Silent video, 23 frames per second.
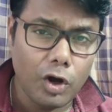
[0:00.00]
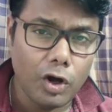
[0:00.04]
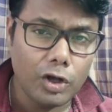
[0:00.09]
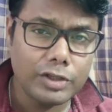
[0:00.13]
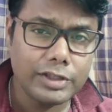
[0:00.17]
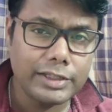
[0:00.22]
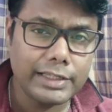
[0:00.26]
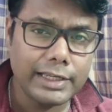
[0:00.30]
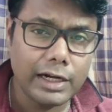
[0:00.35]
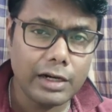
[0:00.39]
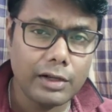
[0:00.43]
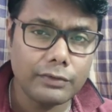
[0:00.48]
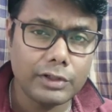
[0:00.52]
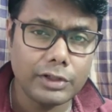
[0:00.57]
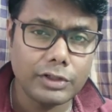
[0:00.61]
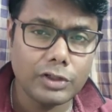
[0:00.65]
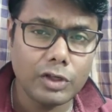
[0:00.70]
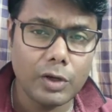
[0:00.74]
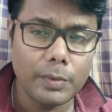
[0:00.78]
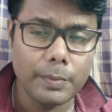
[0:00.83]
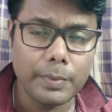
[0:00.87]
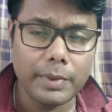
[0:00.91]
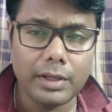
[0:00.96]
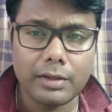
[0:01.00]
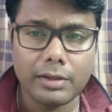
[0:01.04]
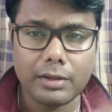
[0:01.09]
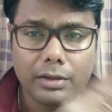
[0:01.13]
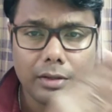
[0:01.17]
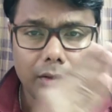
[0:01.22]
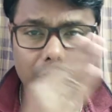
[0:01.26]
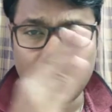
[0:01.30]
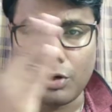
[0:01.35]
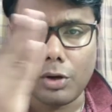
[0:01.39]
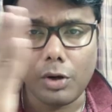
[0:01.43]
on side of the topic,
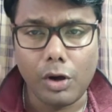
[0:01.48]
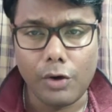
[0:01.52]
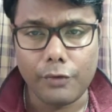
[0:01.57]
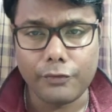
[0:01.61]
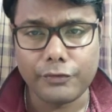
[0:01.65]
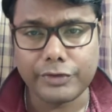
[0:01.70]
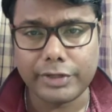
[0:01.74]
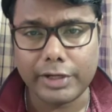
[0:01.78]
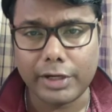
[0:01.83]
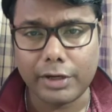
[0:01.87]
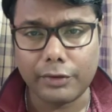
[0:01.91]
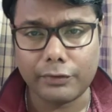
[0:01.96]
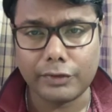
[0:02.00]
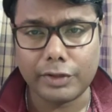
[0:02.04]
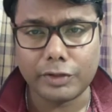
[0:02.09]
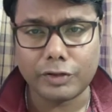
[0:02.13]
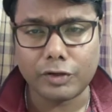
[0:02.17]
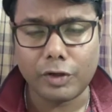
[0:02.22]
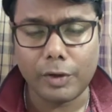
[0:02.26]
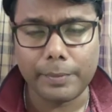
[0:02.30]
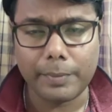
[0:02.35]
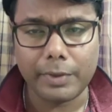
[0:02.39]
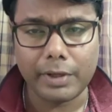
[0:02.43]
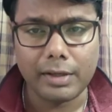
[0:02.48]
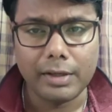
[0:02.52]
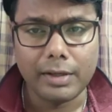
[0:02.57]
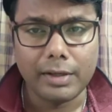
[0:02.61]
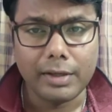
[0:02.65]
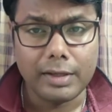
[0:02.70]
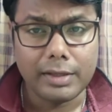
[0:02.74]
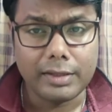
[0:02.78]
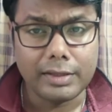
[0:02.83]
off side of the topic,